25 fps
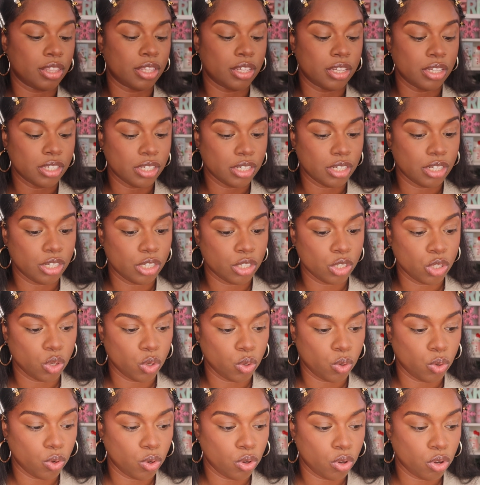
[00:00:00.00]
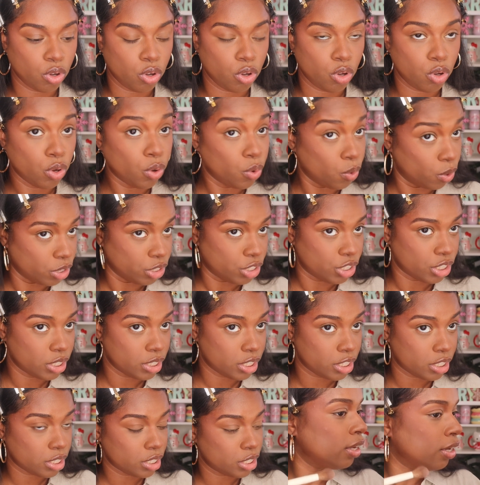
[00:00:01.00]
this is
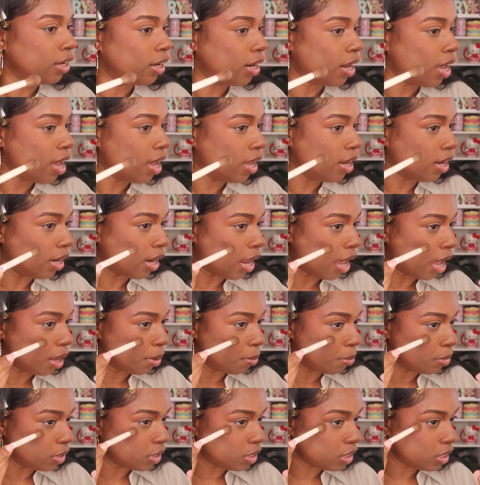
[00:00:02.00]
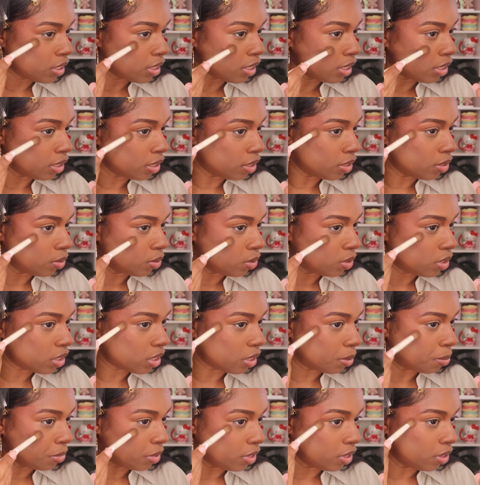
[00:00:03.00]
gorgeous. Not a lot, but just a little
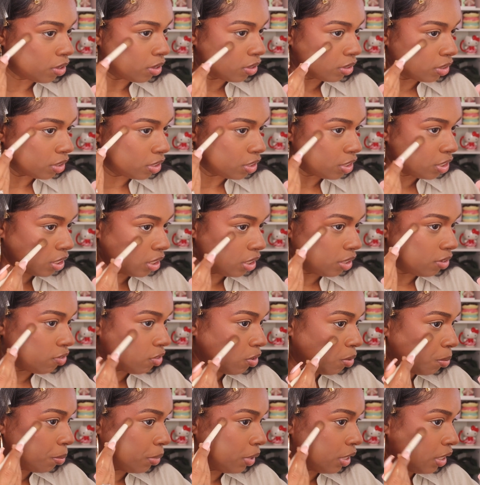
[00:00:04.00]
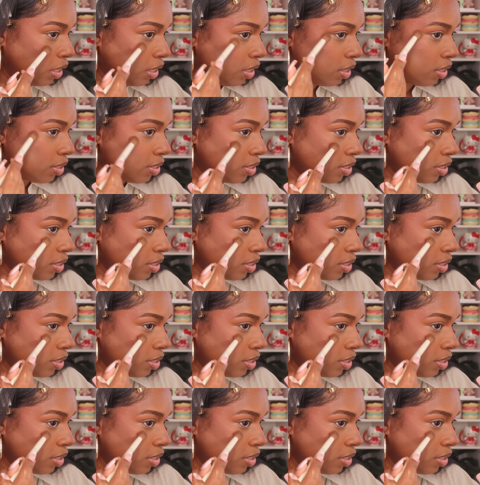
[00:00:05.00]
something on the cheek for me.